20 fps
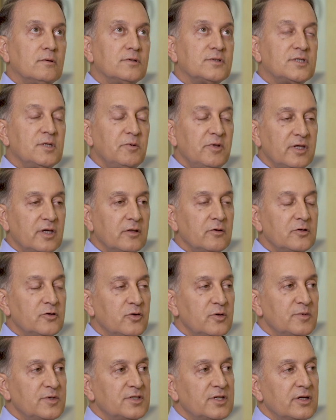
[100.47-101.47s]
Some of the other
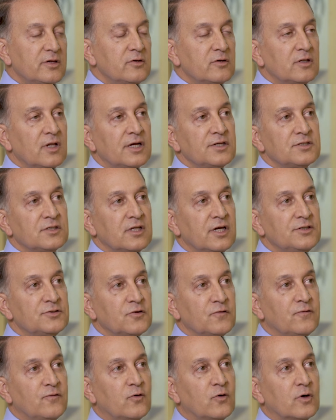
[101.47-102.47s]
treatments I utilize the
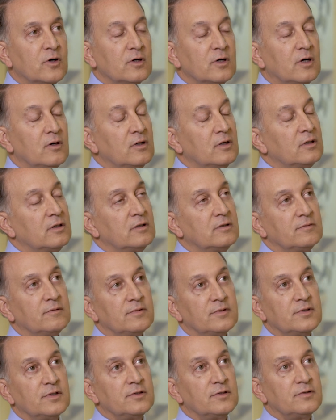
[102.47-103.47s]
laser for,
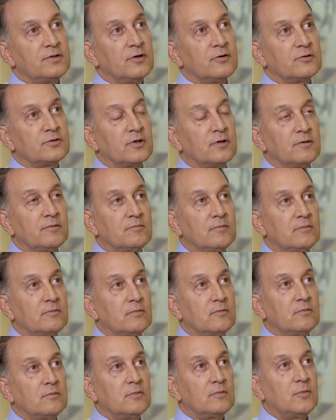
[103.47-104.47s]
there's a
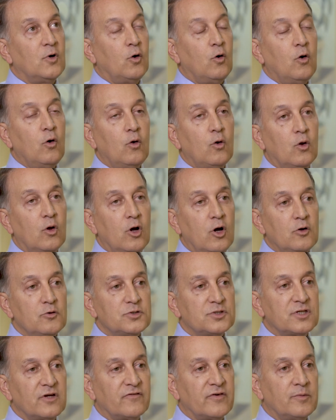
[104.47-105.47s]
whole
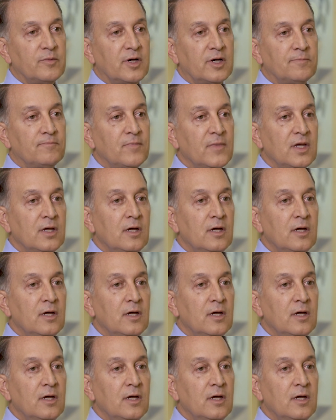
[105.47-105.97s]
host of them.